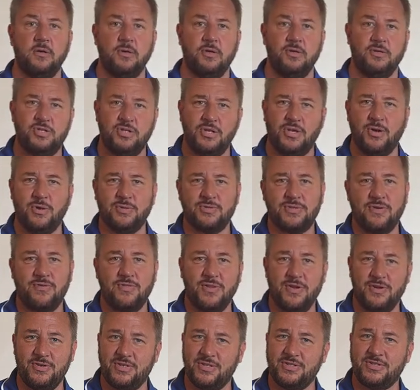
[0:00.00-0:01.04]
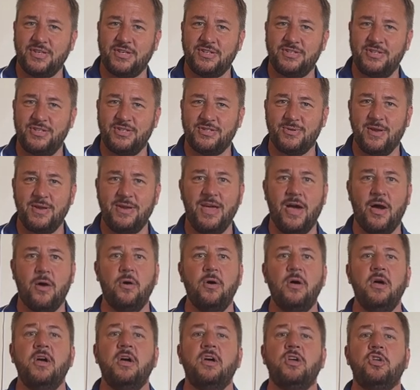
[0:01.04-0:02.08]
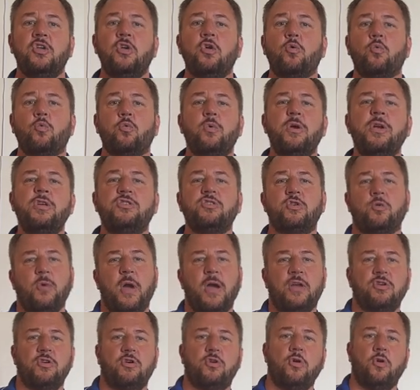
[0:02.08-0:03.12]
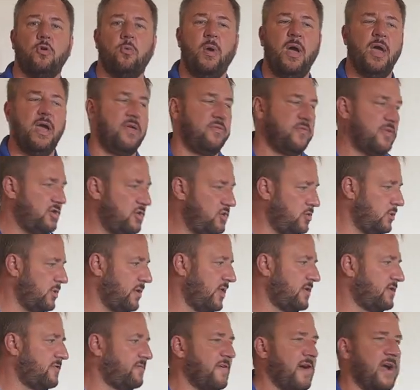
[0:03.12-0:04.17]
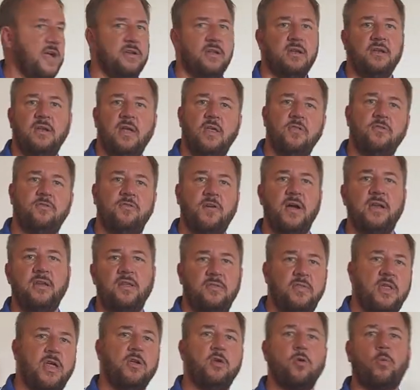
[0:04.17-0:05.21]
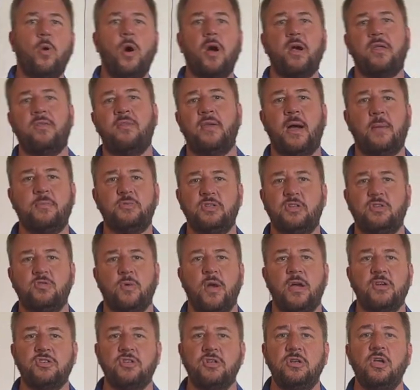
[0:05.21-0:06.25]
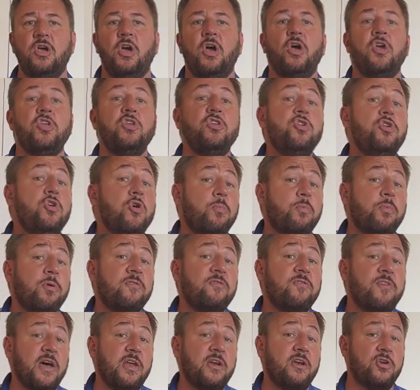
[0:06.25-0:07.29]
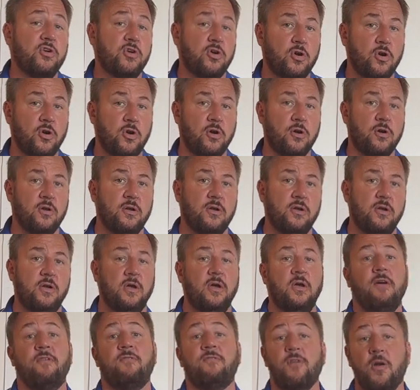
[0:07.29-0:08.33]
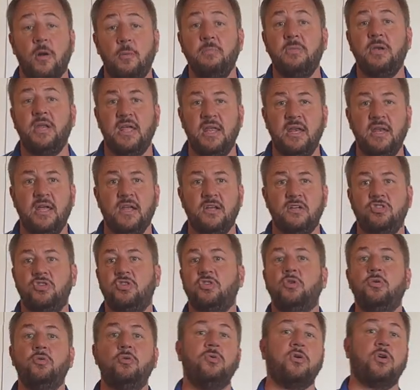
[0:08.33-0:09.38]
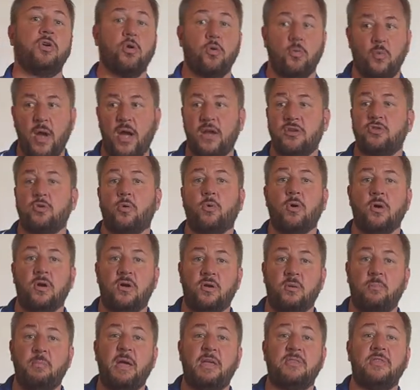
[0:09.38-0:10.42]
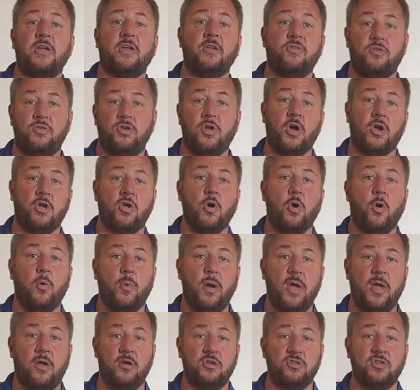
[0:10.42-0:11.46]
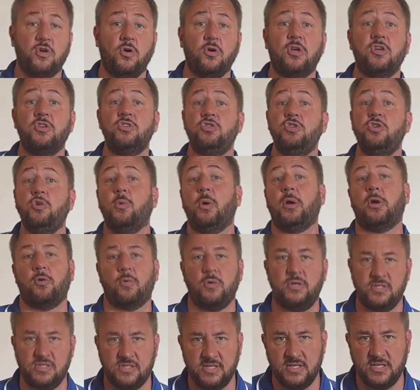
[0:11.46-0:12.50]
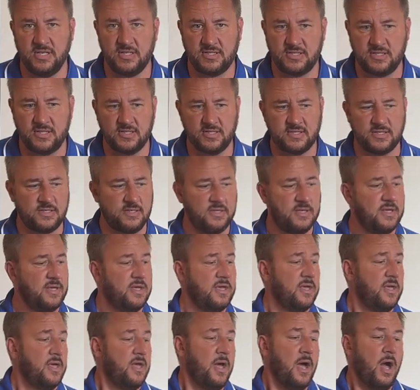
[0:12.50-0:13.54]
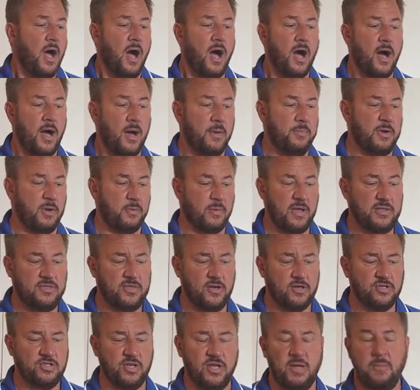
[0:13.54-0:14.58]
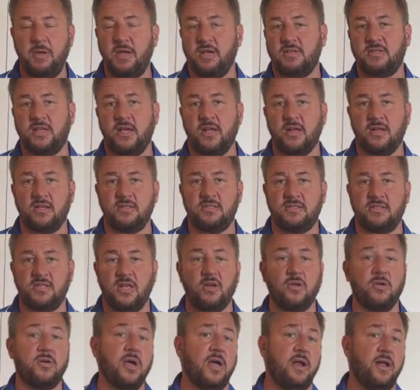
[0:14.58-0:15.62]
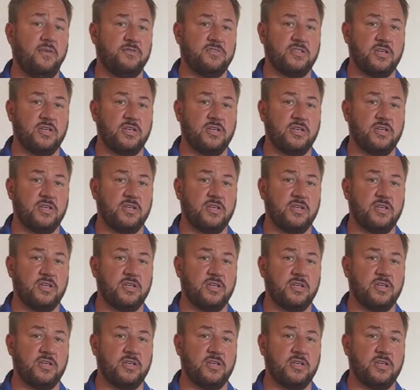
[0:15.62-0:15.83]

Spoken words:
She goes over there just like she is right now. You redirected her away, and then you do another find it, and now you're walking the opposite direction. You prevented her from needing to correct or make that other dog go away on its own because you increased the distance. Now, right there, she gave me a subtle cut.